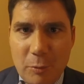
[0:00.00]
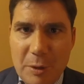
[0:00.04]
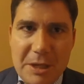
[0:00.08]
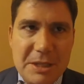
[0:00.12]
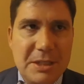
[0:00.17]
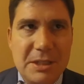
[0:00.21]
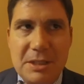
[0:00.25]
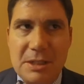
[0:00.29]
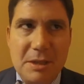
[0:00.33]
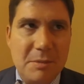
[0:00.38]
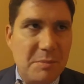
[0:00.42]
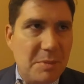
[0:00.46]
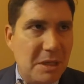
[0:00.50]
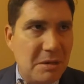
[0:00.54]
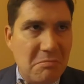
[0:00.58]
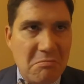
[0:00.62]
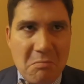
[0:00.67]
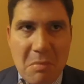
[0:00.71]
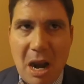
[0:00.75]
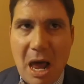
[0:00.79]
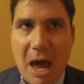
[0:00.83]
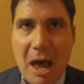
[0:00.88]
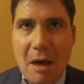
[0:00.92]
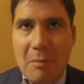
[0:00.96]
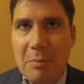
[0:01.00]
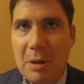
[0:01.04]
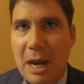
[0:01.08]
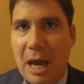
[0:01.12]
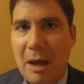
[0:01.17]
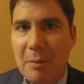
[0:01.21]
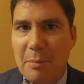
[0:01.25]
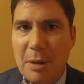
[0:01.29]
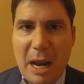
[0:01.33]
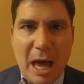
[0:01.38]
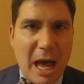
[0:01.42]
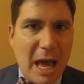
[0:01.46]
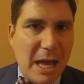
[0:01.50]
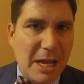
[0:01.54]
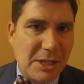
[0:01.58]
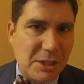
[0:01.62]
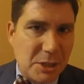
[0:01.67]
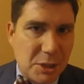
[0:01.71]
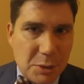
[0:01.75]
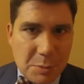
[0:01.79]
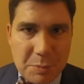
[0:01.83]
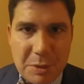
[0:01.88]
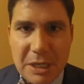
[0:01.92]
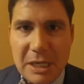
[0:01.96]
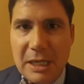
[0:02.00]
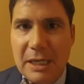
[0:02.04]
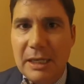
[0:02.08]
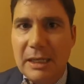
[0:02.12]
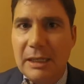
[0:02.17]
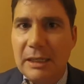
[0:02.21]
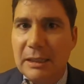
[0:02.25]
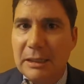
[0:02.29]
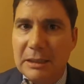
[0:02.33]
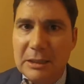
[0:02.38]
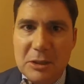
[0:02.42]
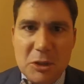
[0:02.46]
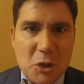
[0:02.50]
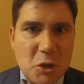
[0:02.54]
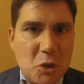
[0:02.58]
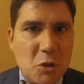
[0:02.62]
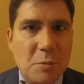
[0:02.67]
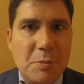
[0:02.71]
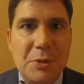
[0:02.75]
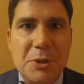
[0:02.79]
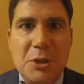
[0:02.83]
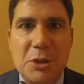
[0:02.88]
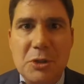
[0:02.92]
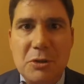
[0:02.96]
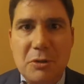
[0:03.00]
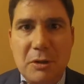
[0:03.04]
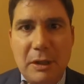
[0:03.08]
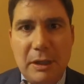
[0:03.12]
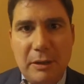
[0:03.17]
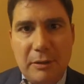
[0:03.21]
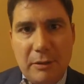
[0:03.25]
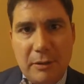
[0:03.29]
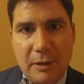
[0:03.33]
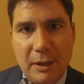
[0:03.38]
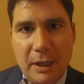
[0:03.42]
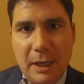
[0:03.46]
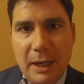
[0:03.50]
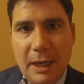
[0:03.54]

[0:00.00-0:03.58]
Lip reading: wisdom and blah, blah, blah, speed and super strength.